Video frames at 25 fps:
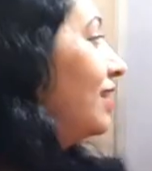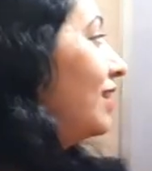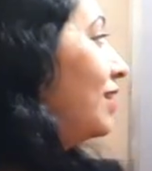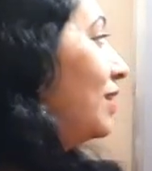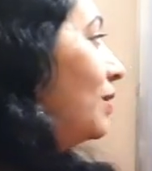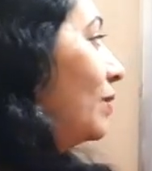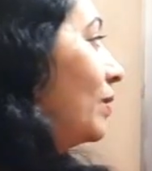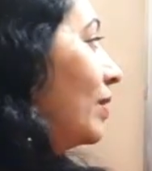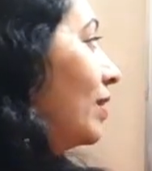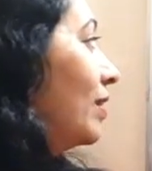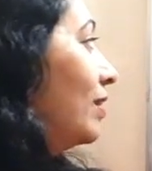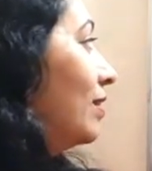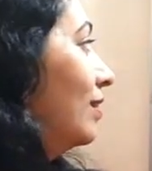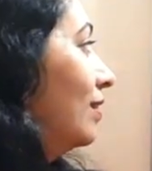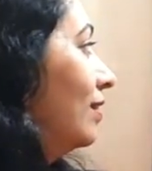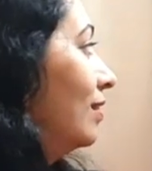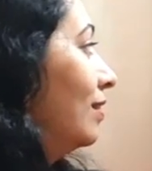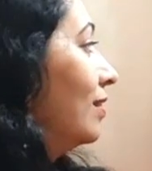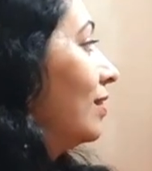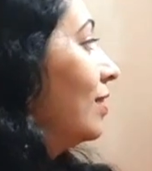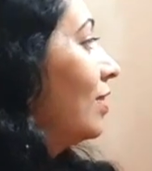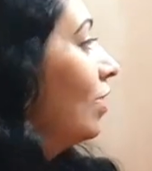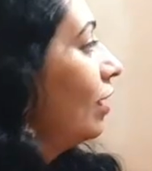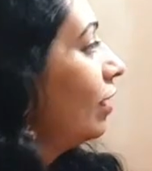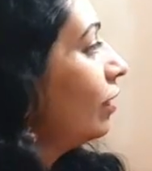Look here,
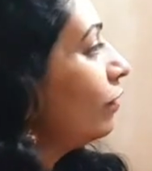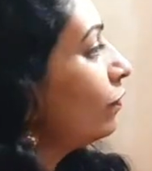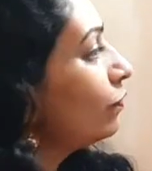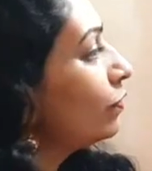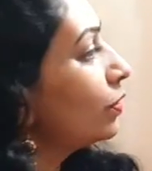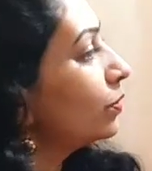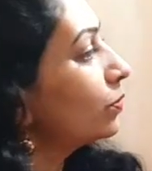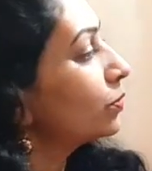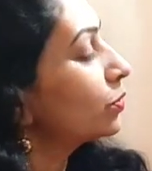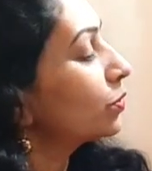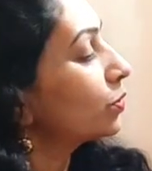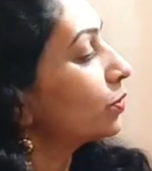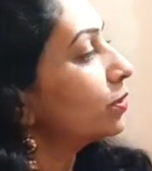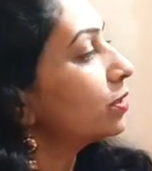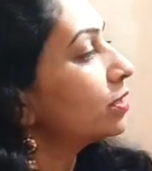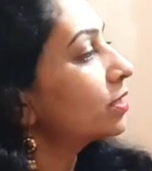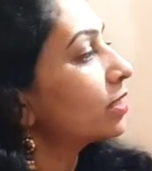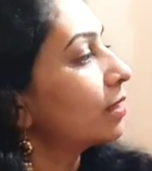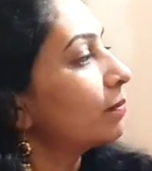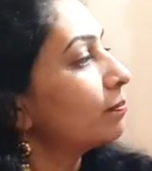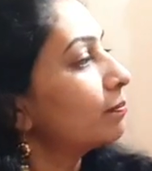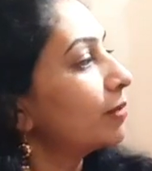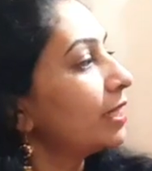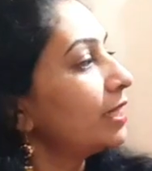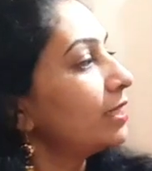if you don't
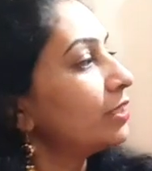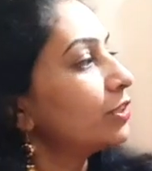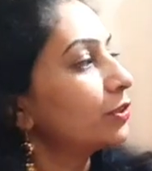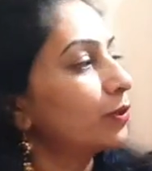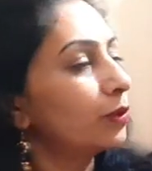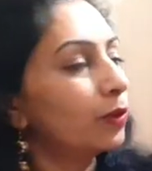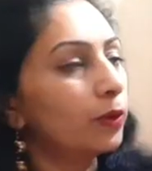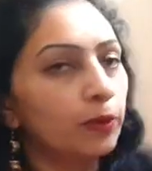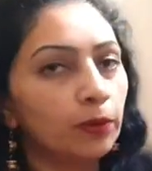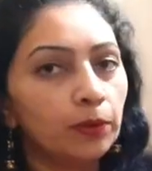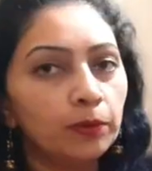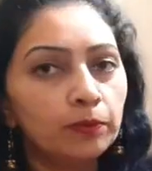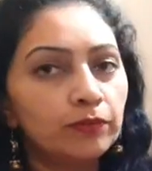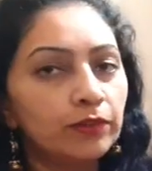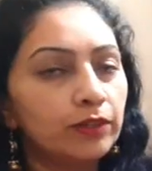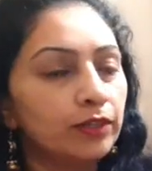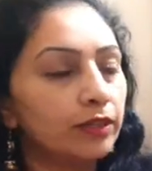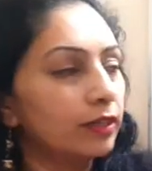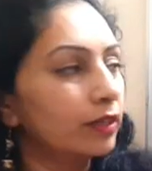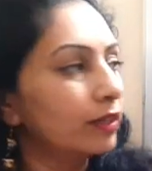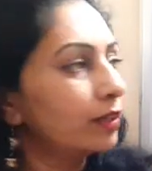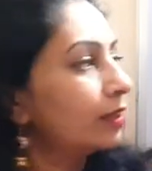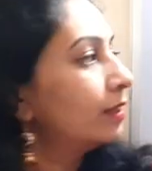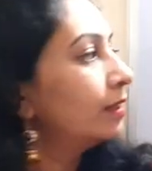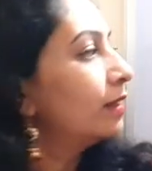complete your
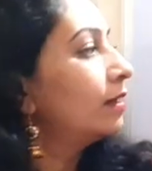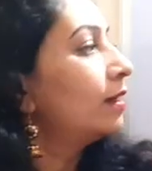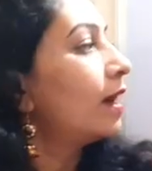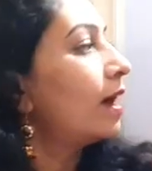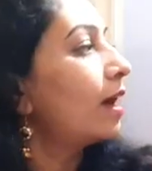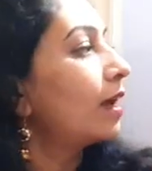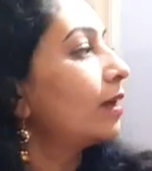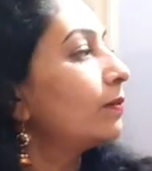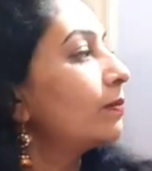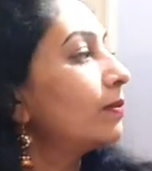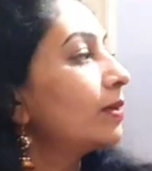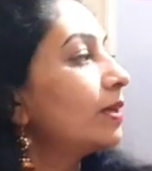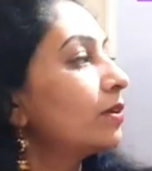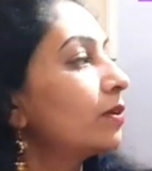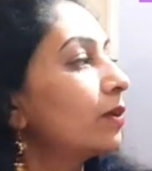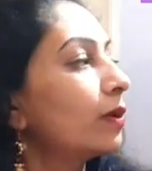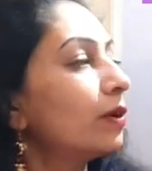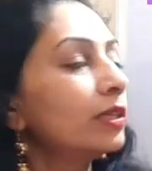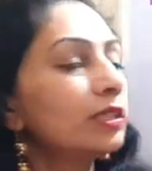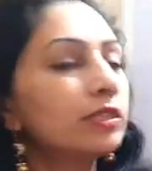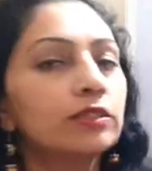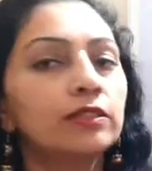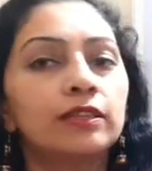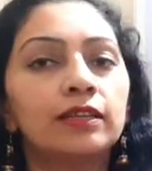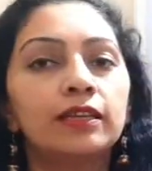homework, I will
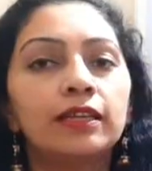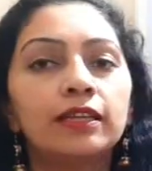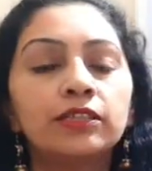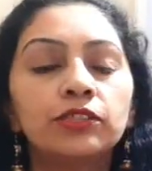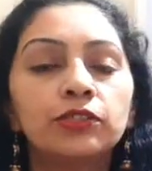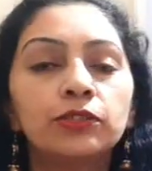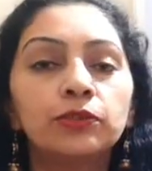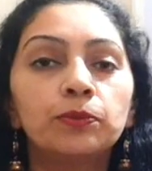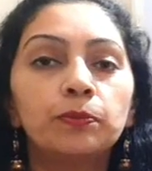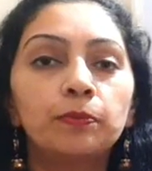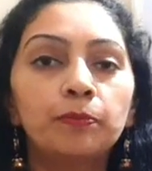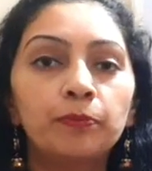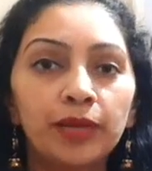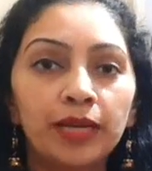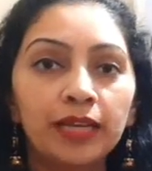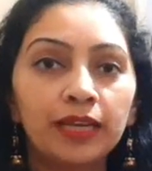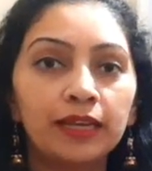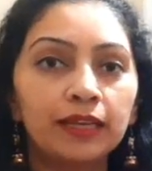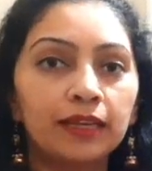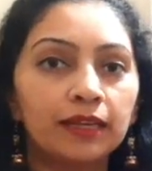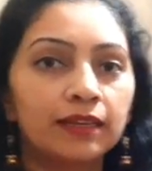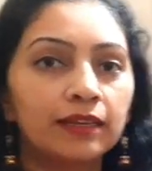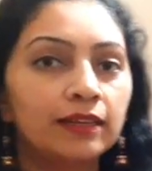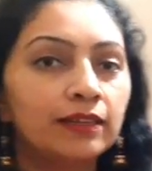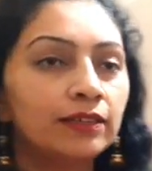not let you
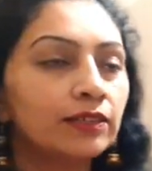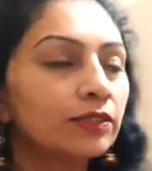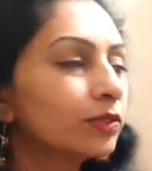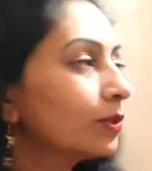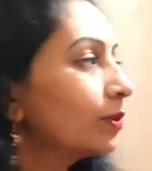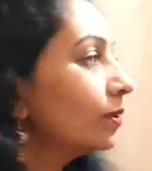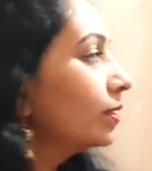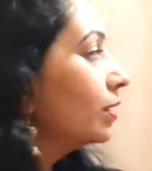play. So